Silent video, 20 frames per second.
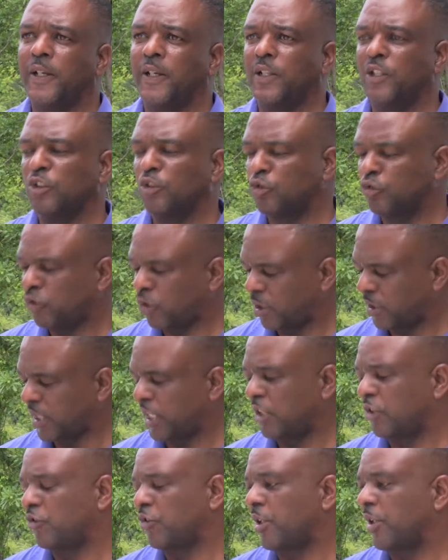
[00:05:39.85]
construct
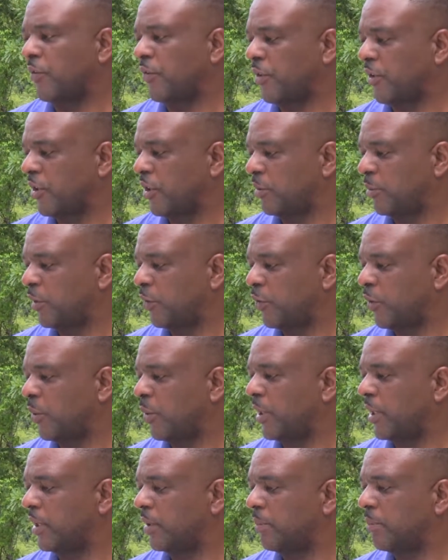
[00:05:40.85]
that drain first before
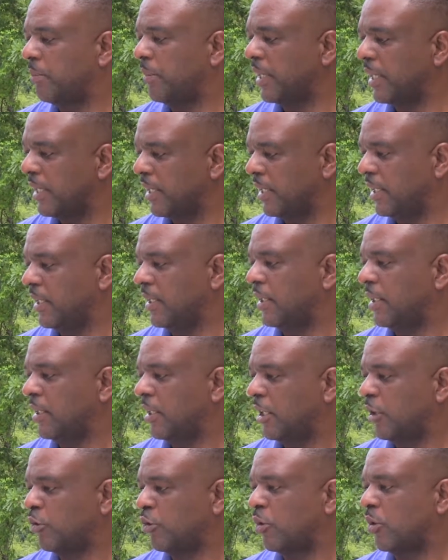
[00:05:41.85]
we can build
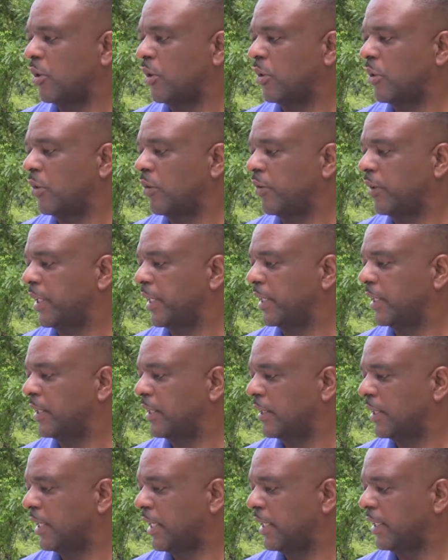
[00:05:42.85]
a road over it
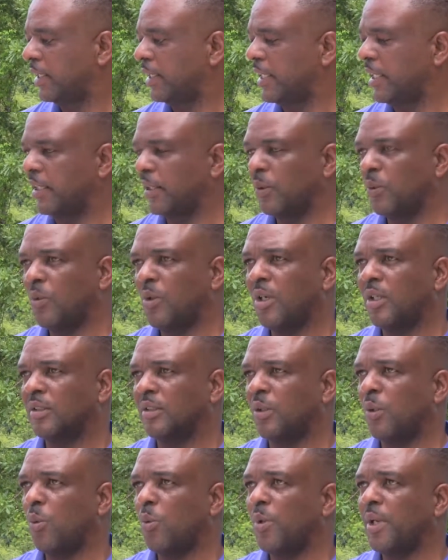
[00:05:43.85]
and take the
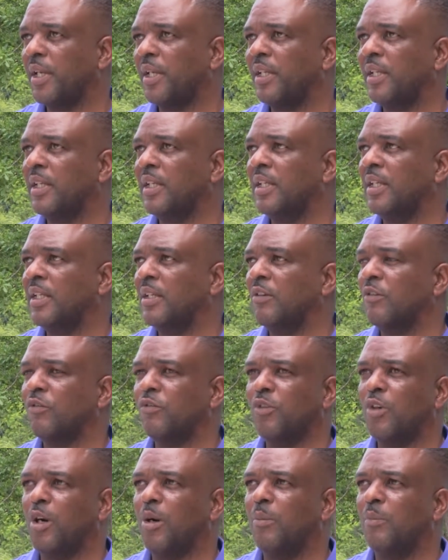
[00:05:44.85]
water away
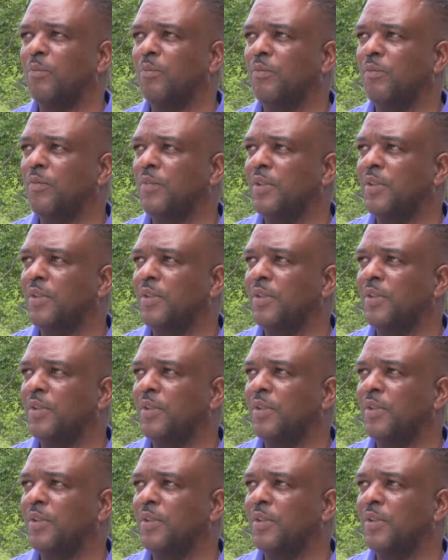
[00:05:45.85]
from